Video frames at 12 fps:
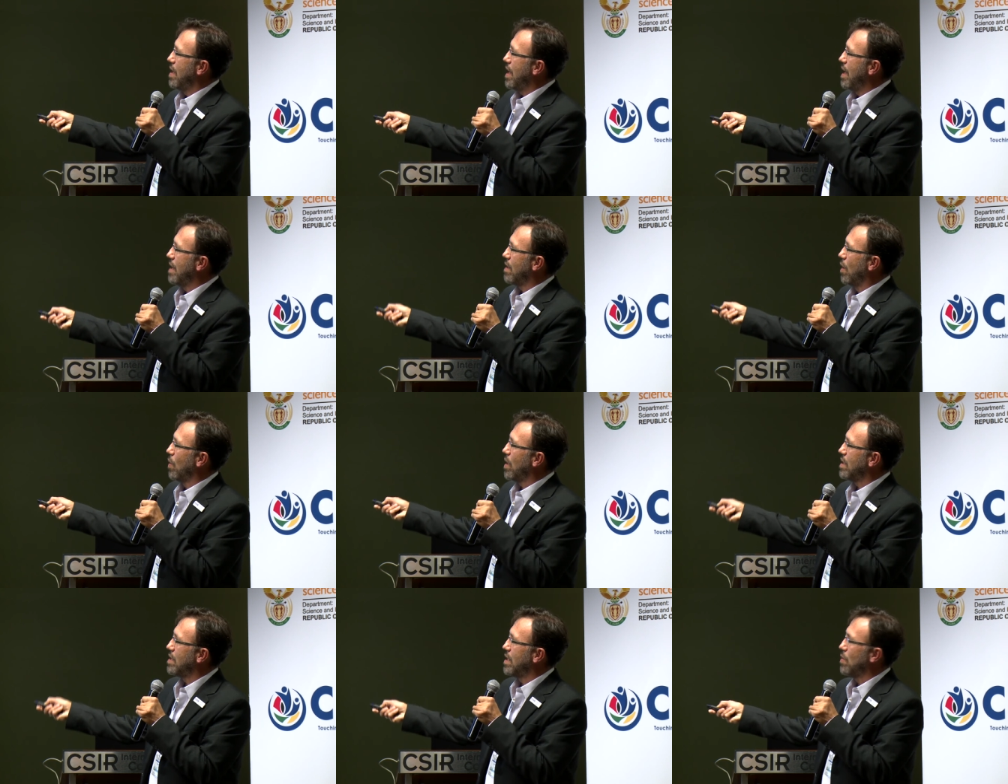And the whole
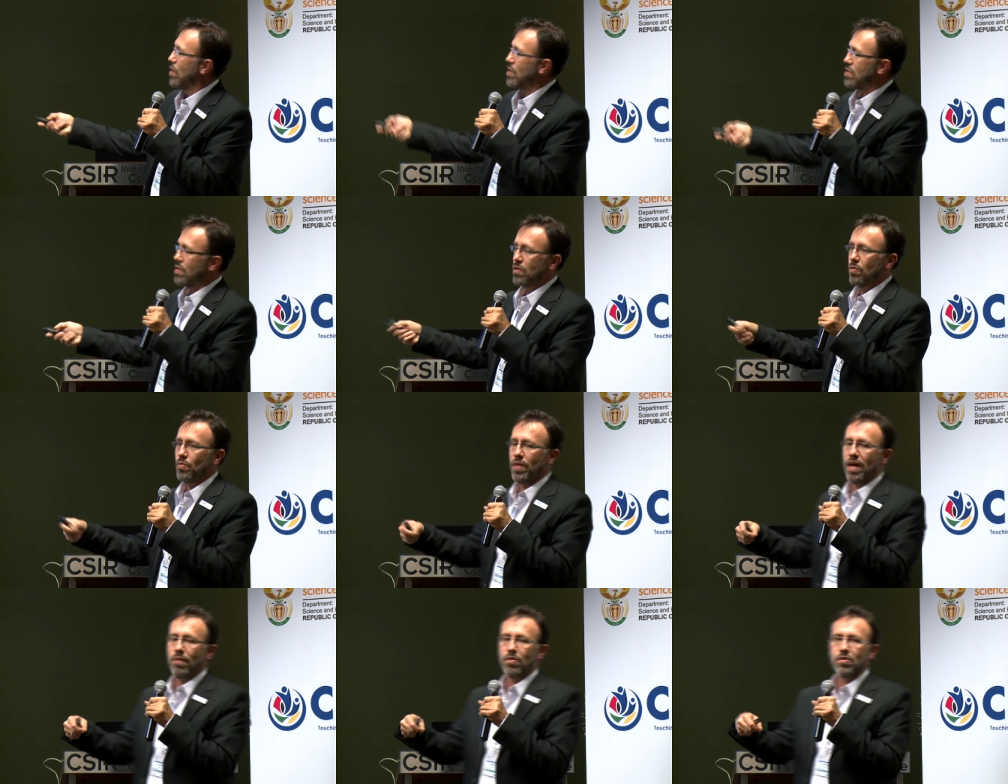idea was to be
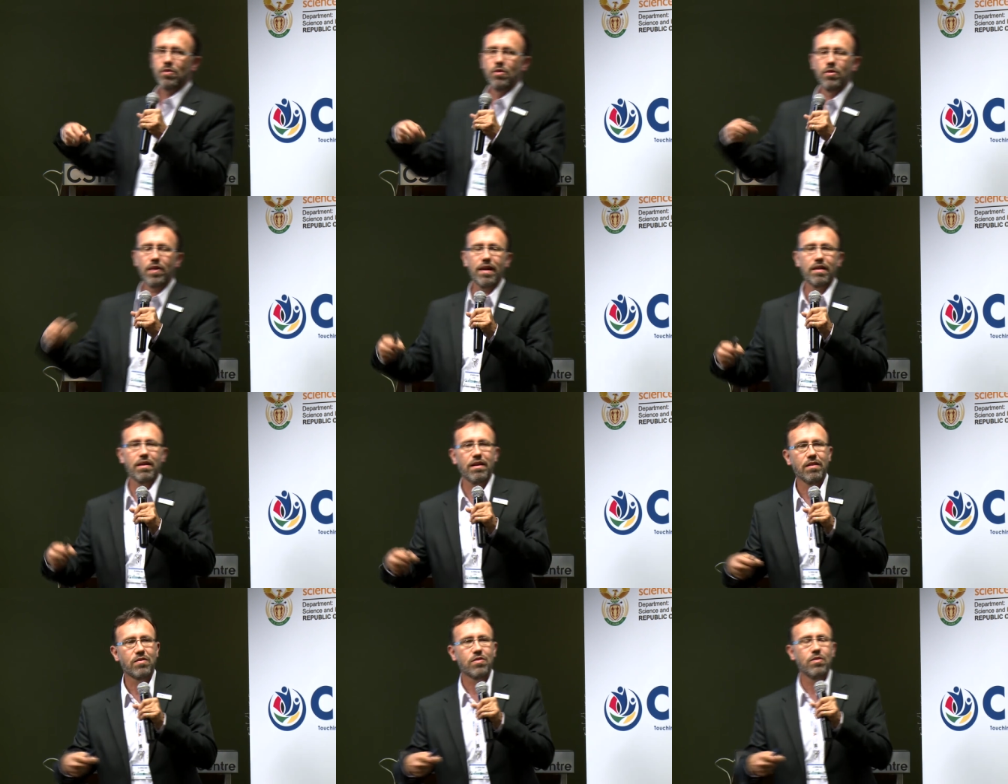able to look
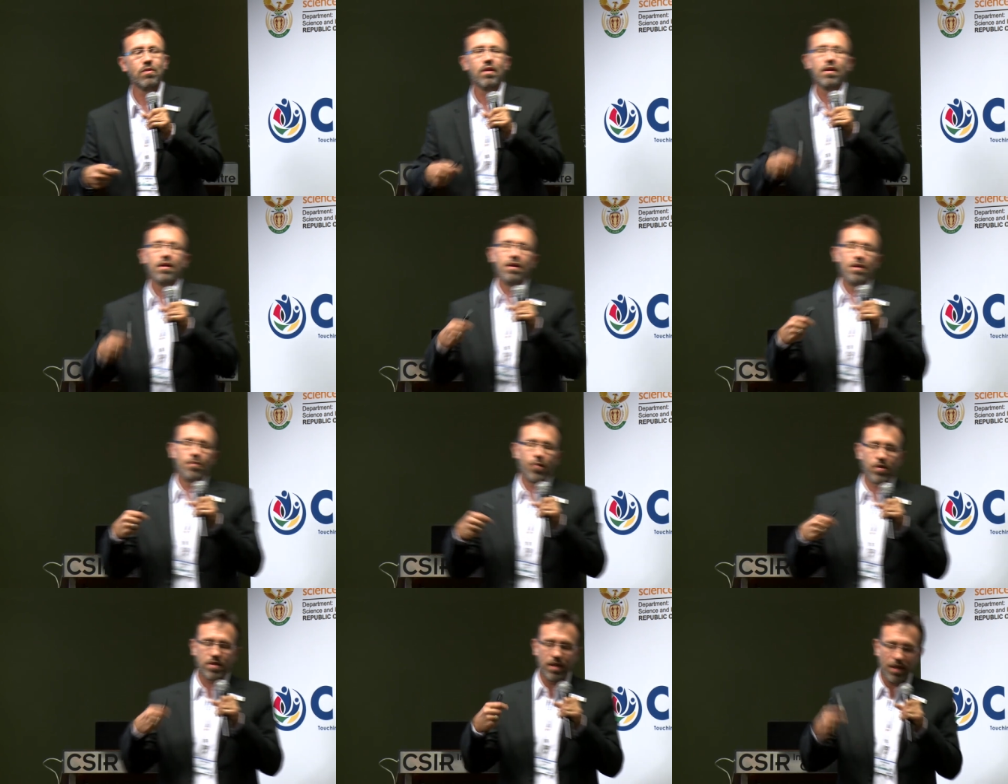into
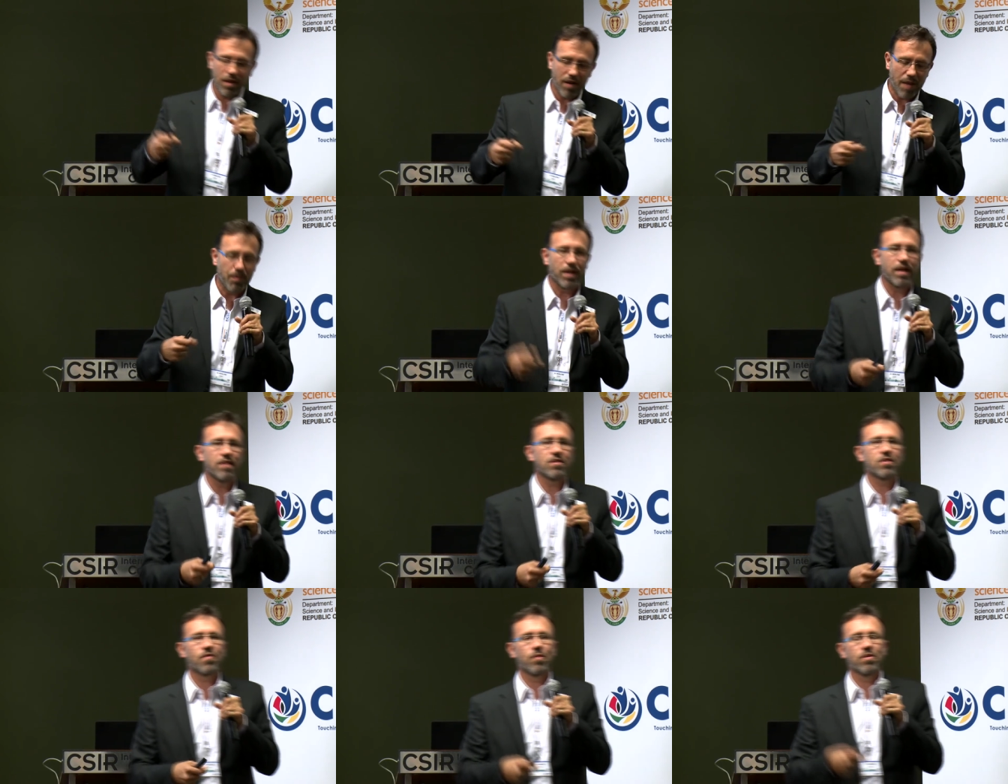particular
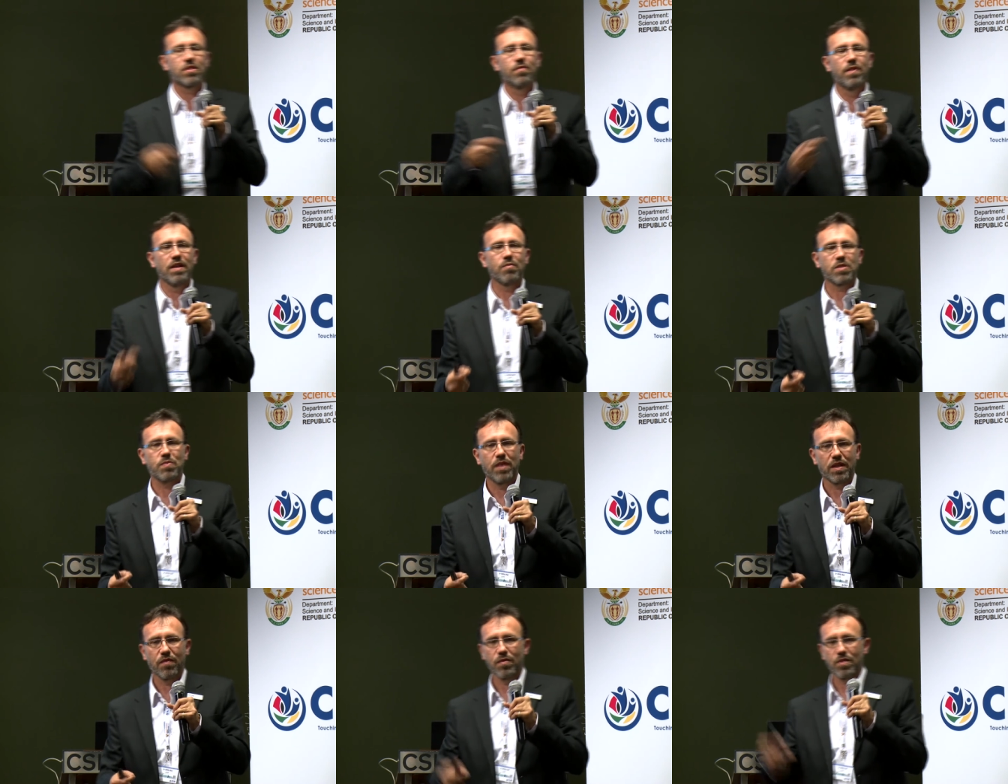applications from a civilian
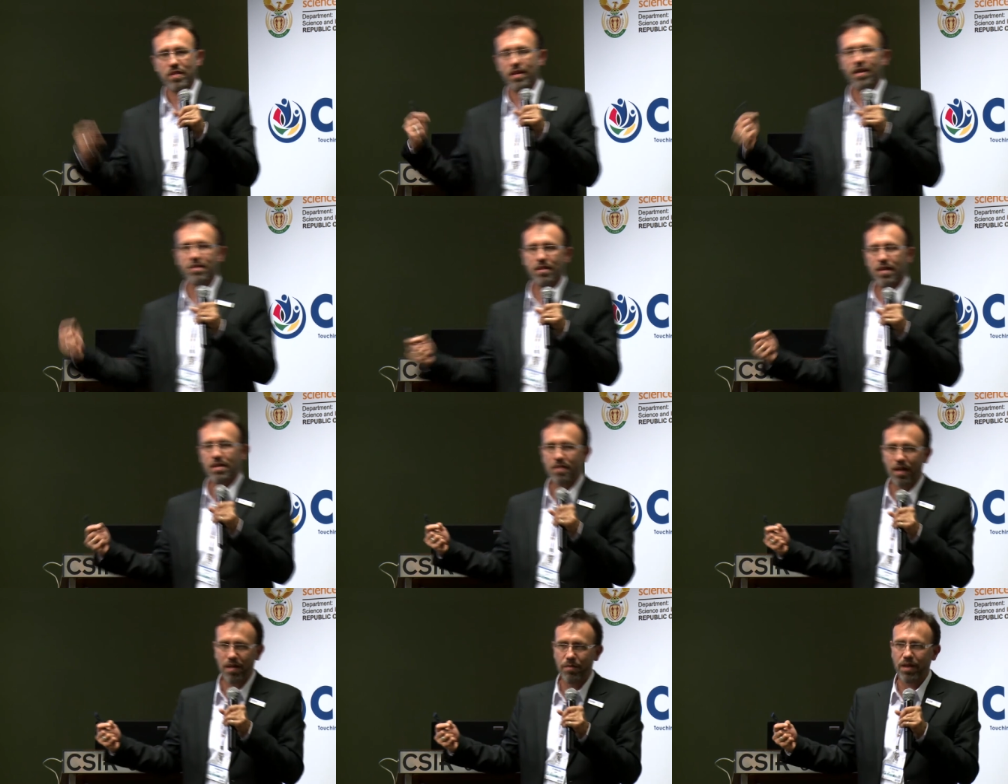perspective. It's
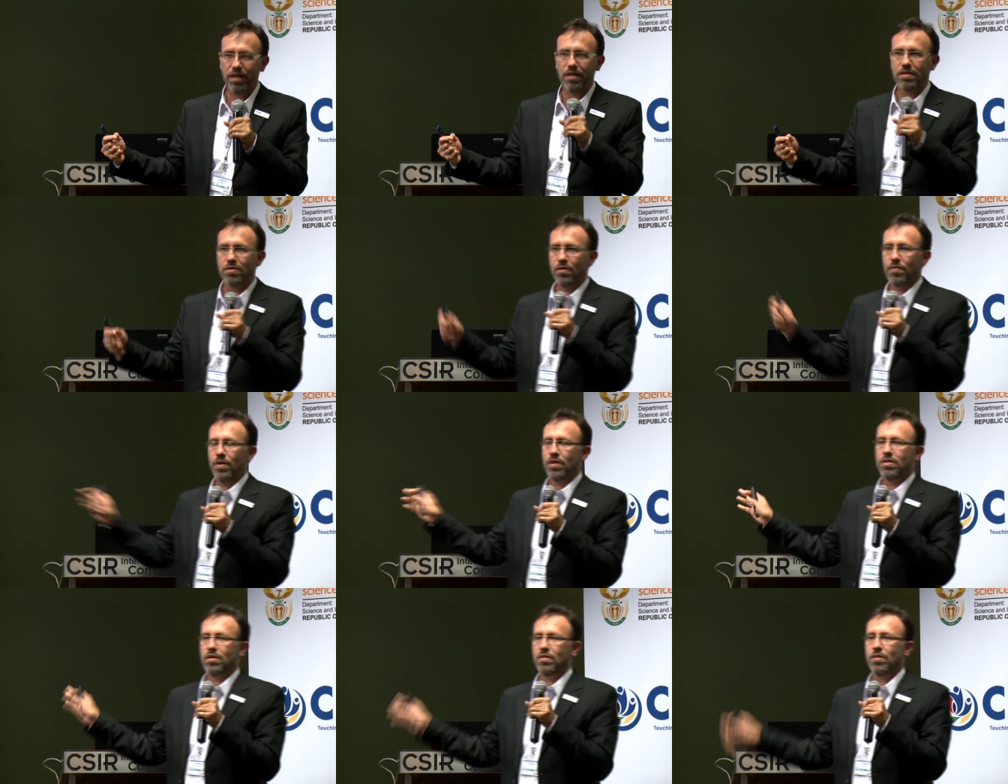DSI money, it's not
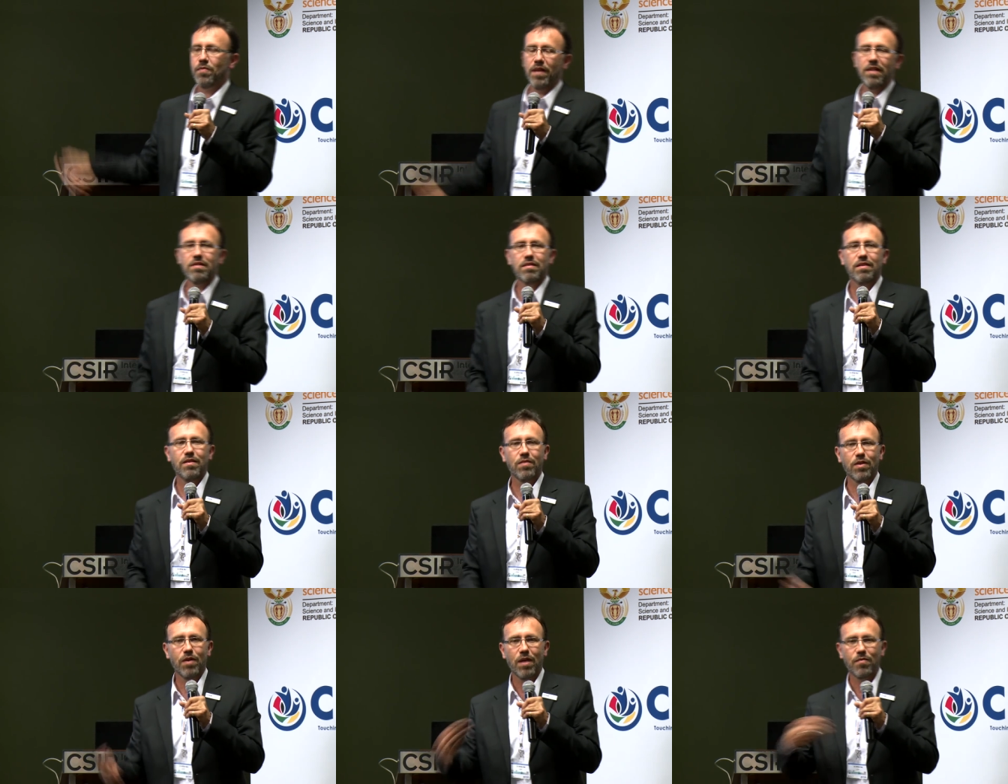focused on defense, even
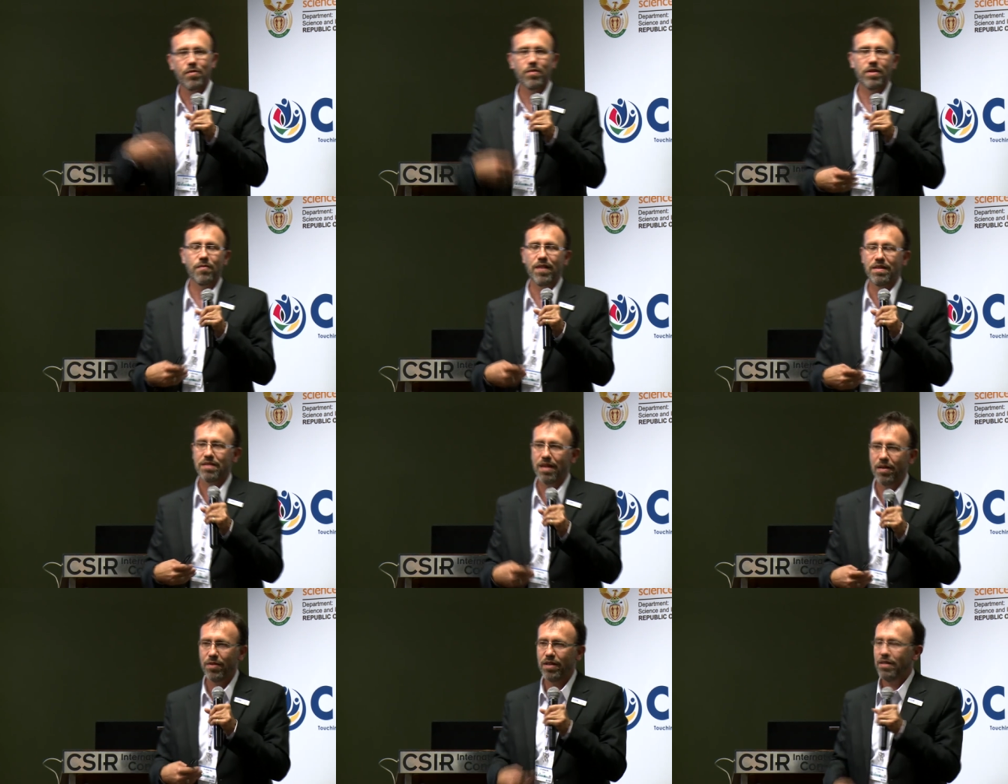though I'm from the defense
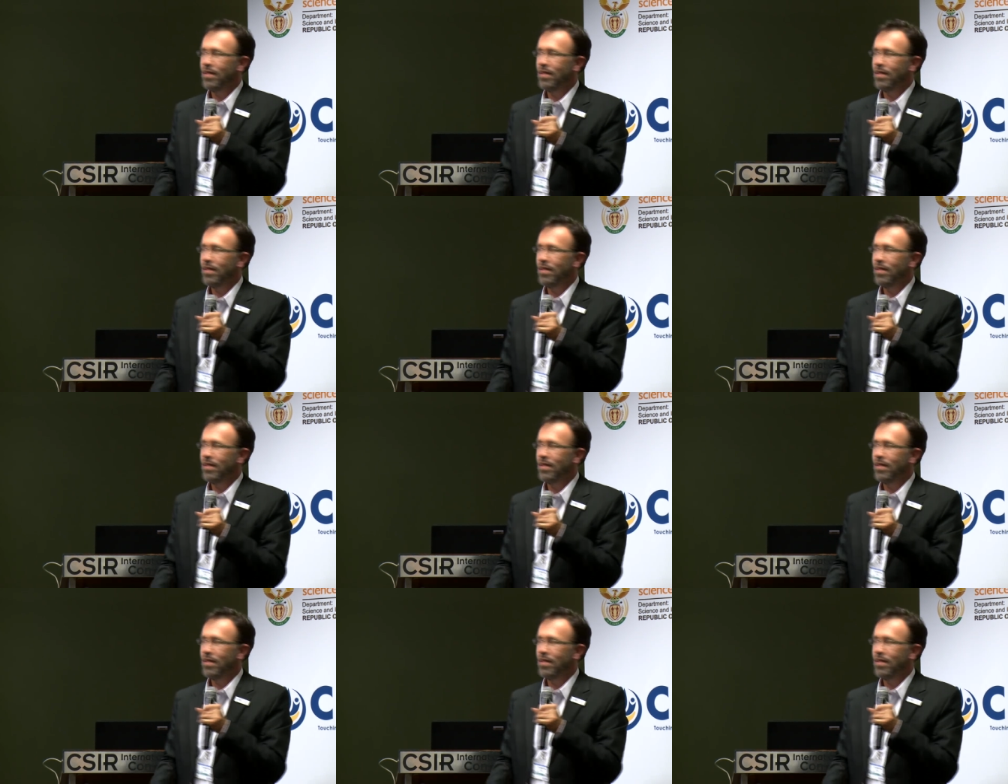area.